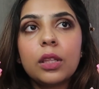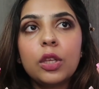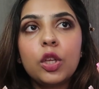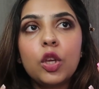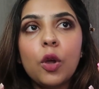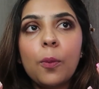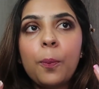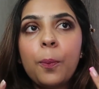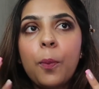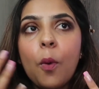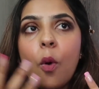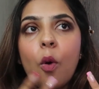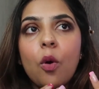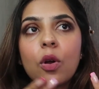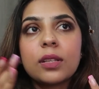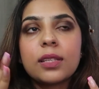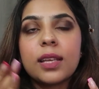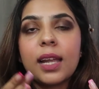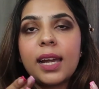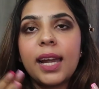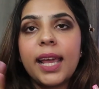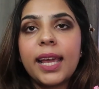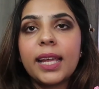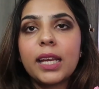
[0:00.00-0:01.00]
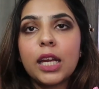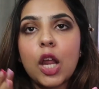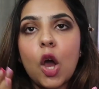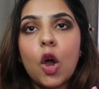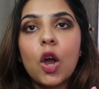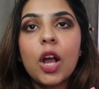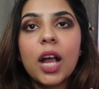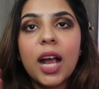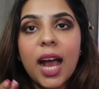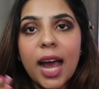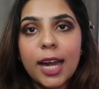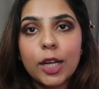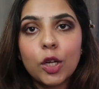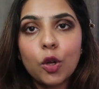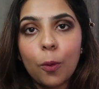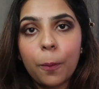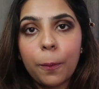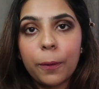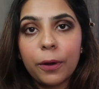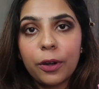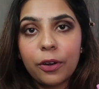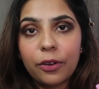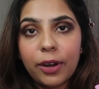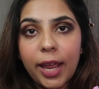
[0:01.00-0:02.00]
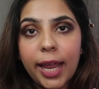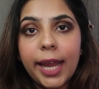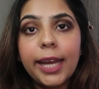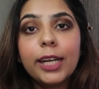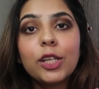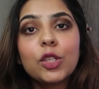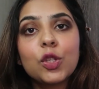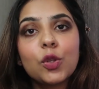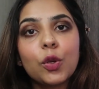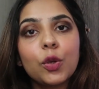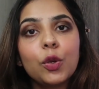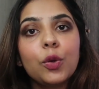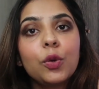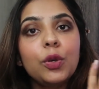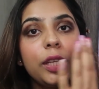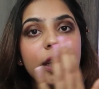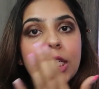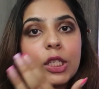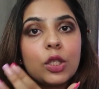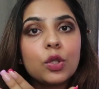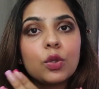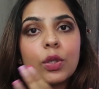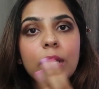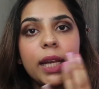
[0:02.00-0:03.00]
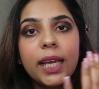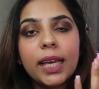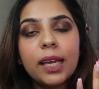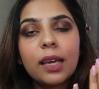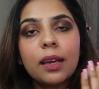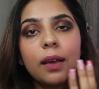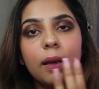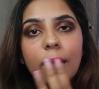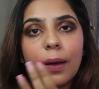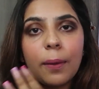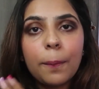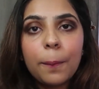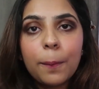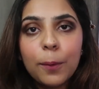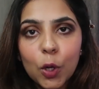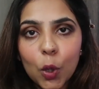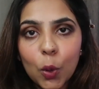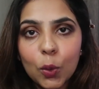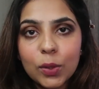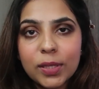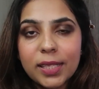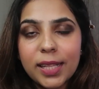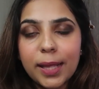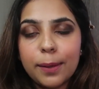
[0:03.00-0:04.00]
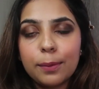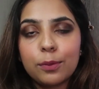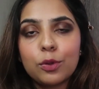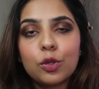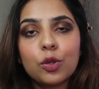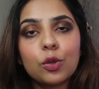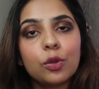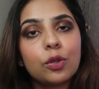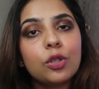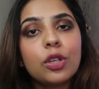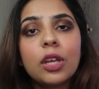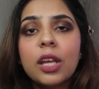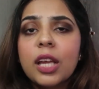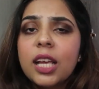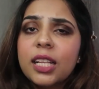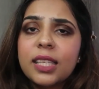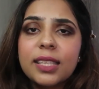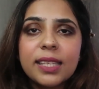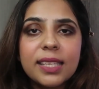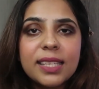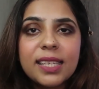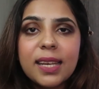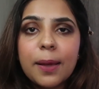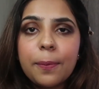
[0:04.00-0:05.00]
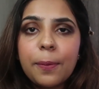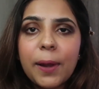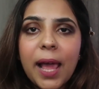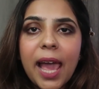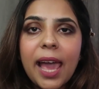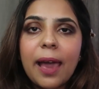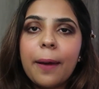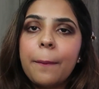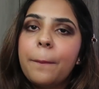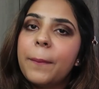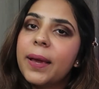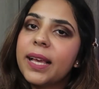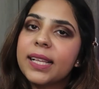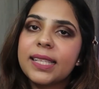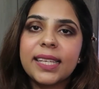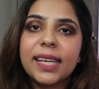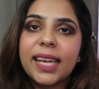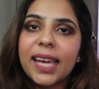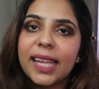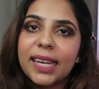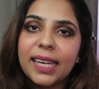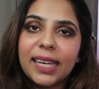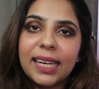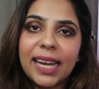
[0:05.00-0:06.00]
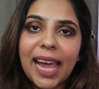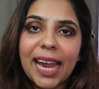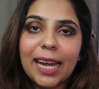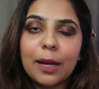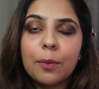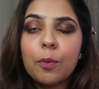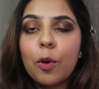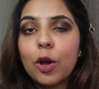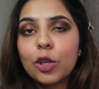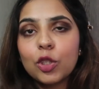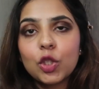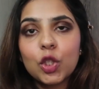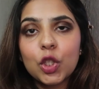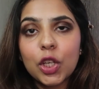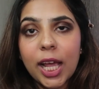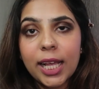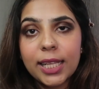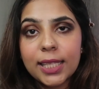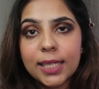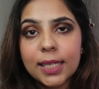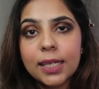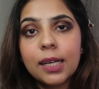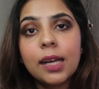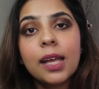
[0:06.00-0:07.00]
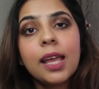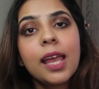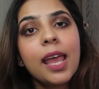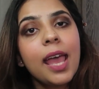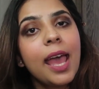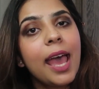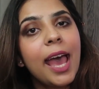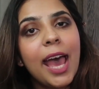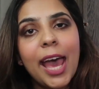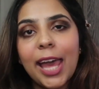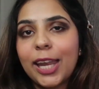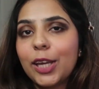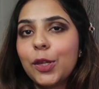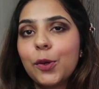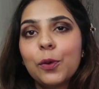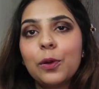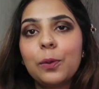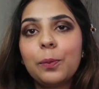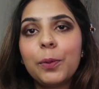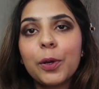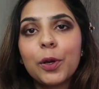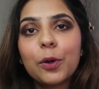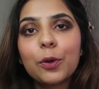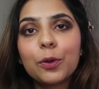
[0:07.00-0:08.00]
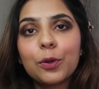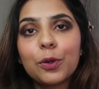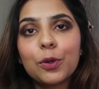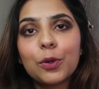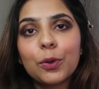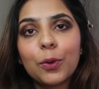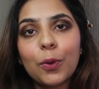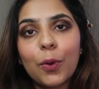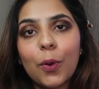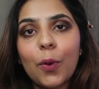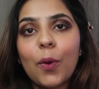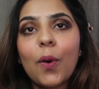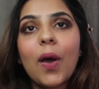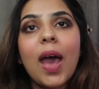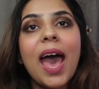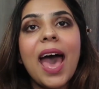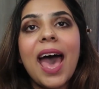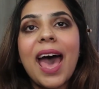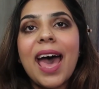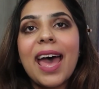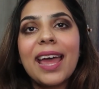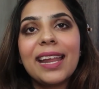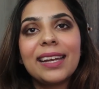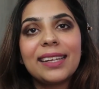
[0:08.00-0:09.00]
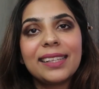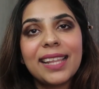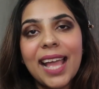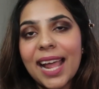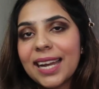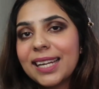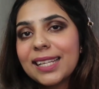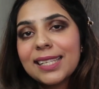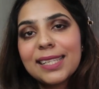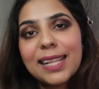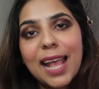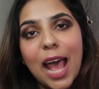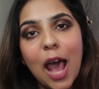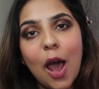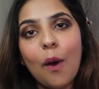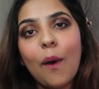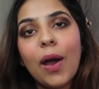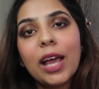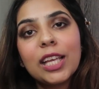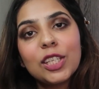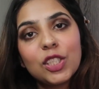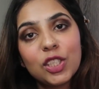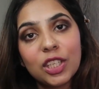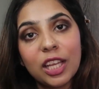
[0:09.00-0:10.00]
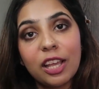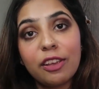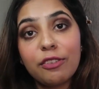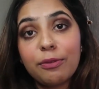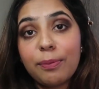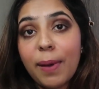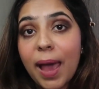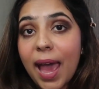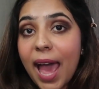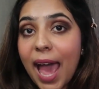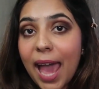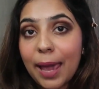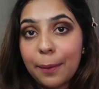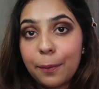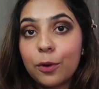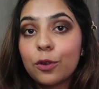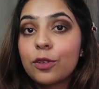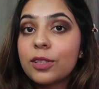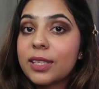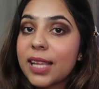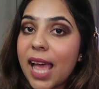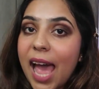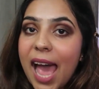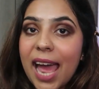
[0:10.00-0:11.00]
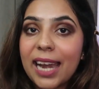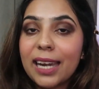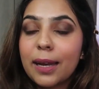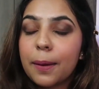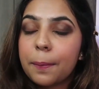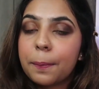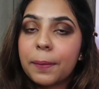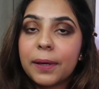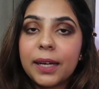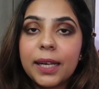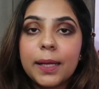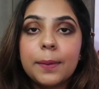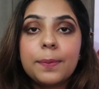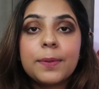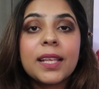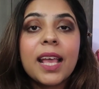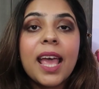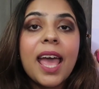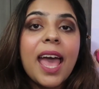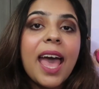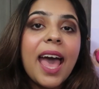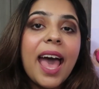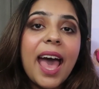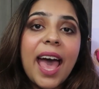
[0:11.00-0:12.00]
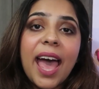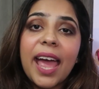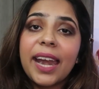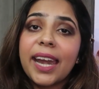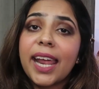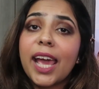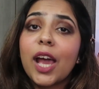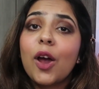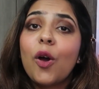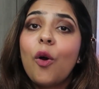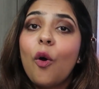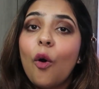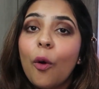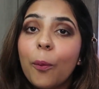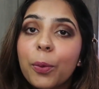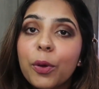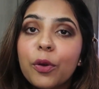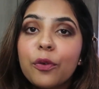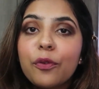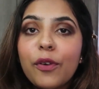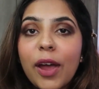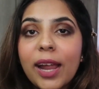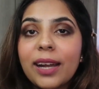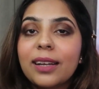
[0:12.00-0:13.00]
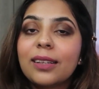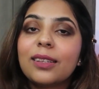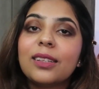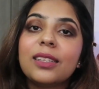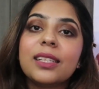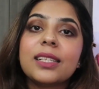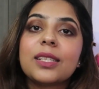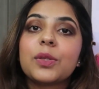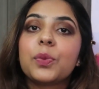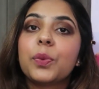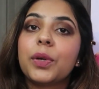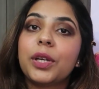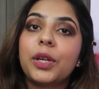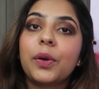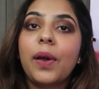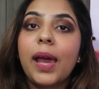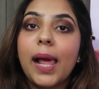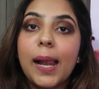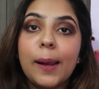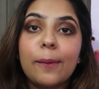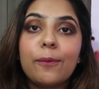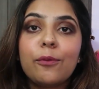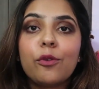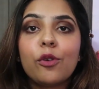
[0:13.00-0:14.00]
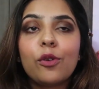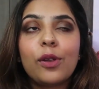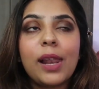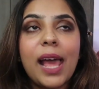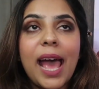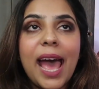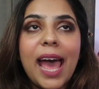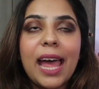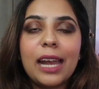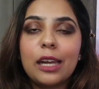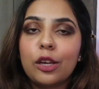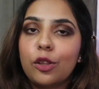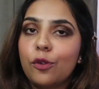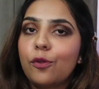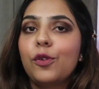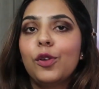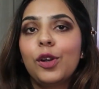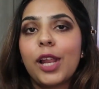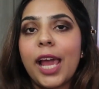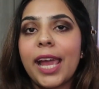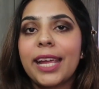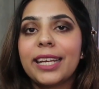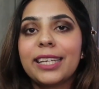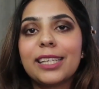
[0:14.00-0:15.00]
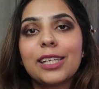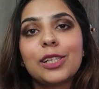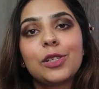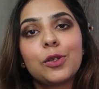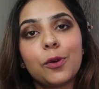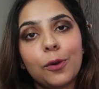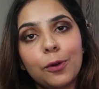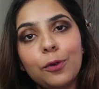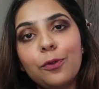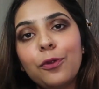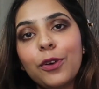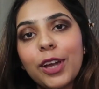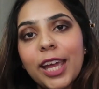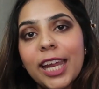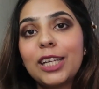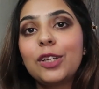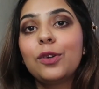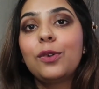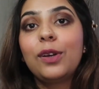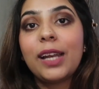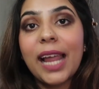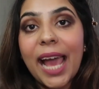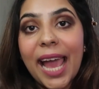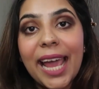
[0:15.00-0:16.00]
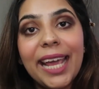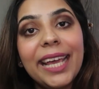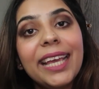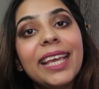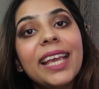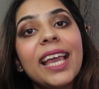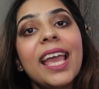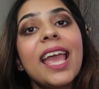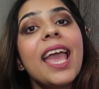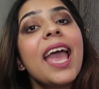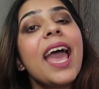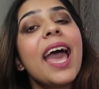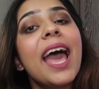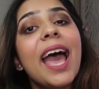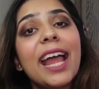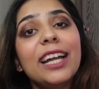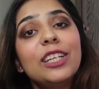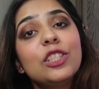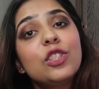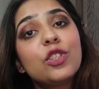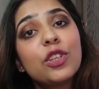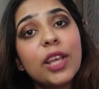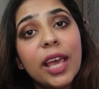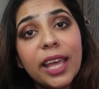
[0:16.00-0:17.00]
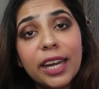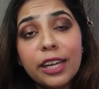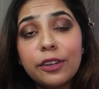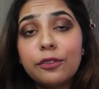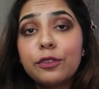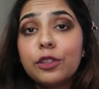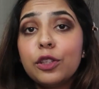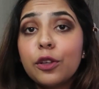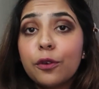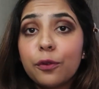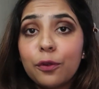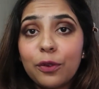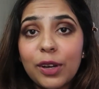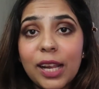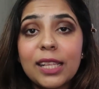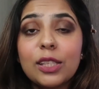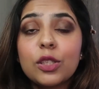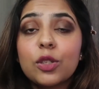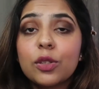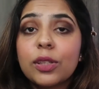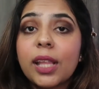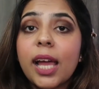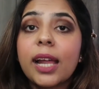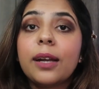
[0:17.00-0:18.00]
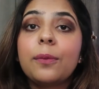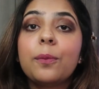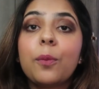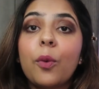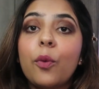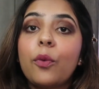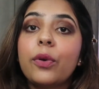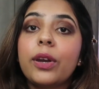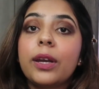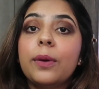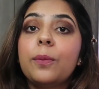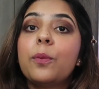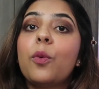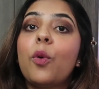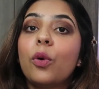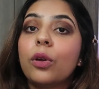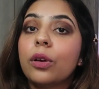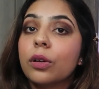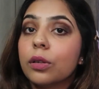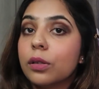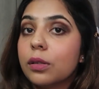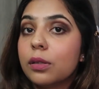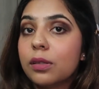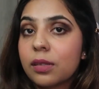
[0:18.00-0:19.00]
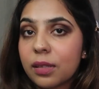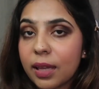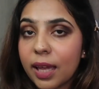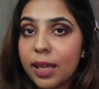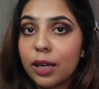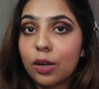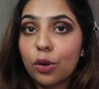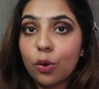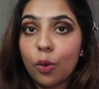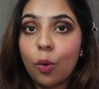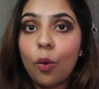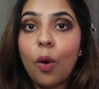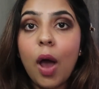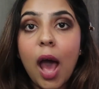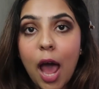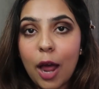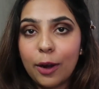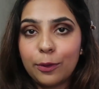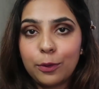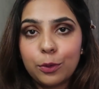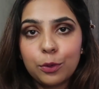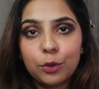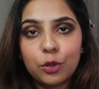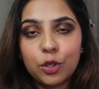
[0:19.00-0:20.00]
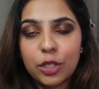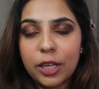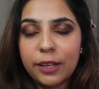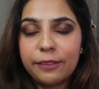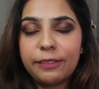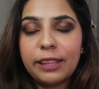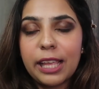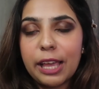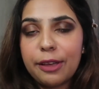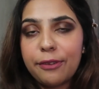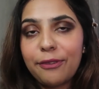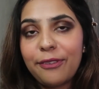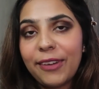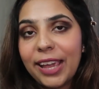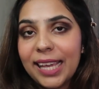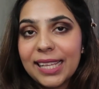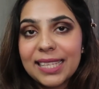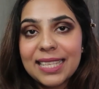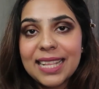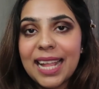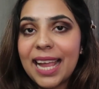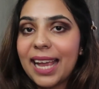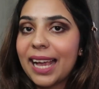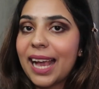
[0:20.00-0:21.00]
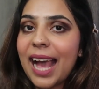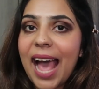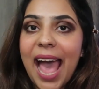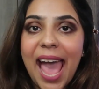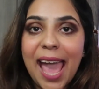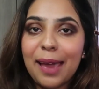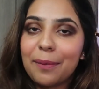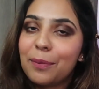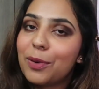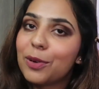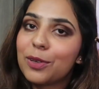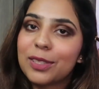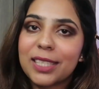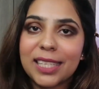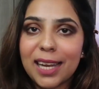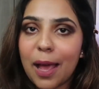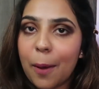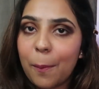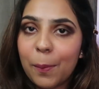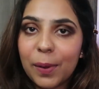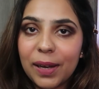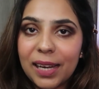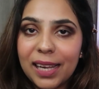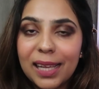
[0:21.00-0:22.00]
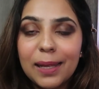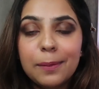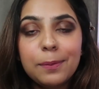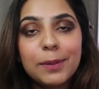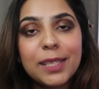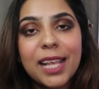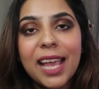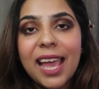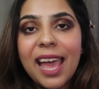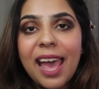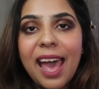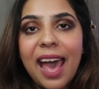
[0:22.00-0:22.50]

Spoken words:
your pores are like now cut open, right? So you need to like close them. So just apply a basic any light moisturizer and you will be good to go. And that is how I shave my eyebrows and upper lips. And I hope you find this video helpful, and if you liked it, don't forget to like and share it with your friends so that more and more girls can know how to shave their face, like eyebrows and upper lips.